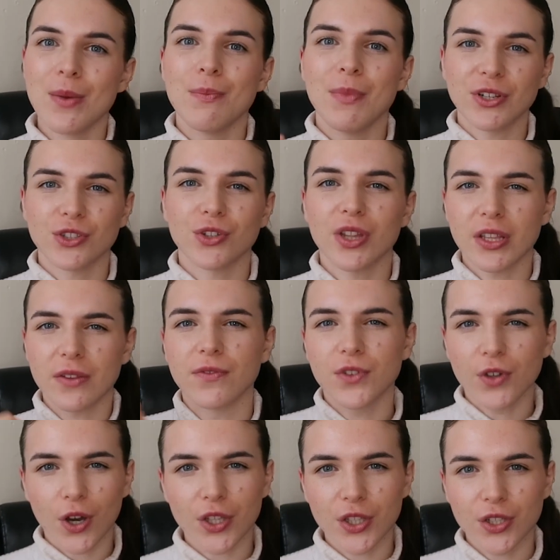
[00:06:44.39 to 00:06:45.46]
Make sure that you've
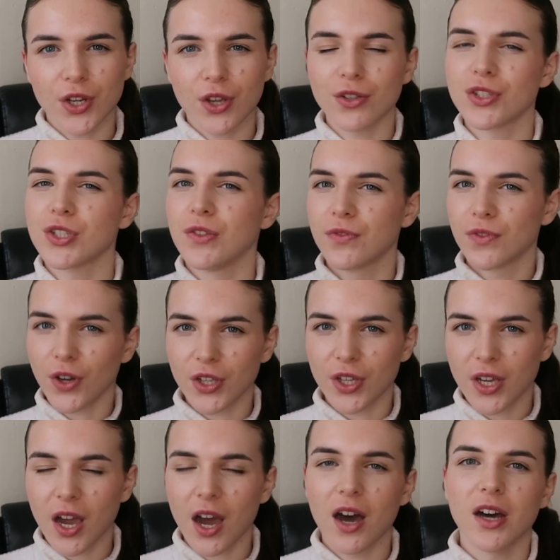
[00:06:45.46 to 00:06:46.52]
got your notes, you've got
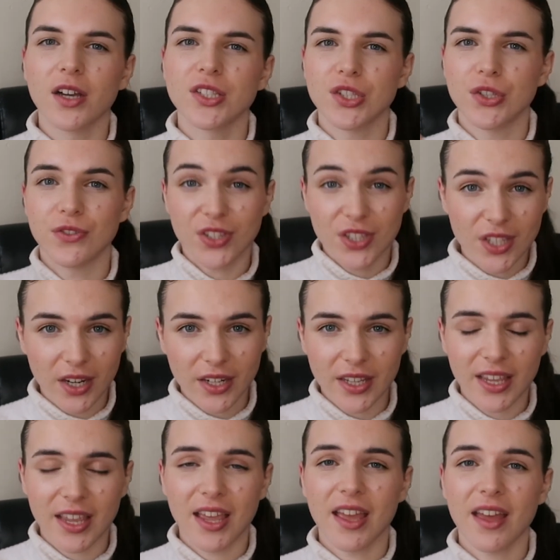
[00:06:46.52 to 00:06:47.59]
your cards, you're
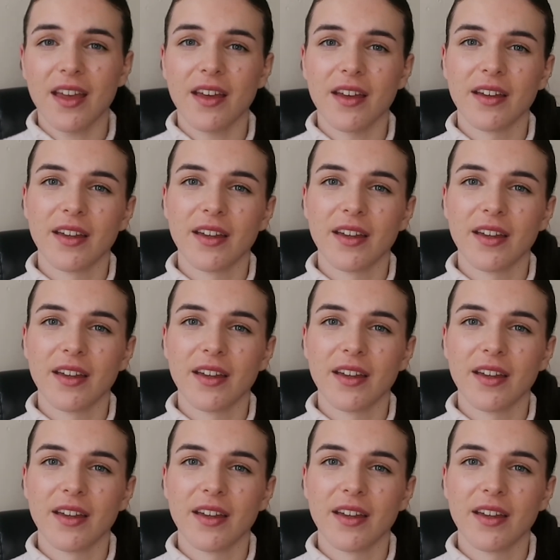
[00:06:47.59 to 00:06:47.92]
studying it,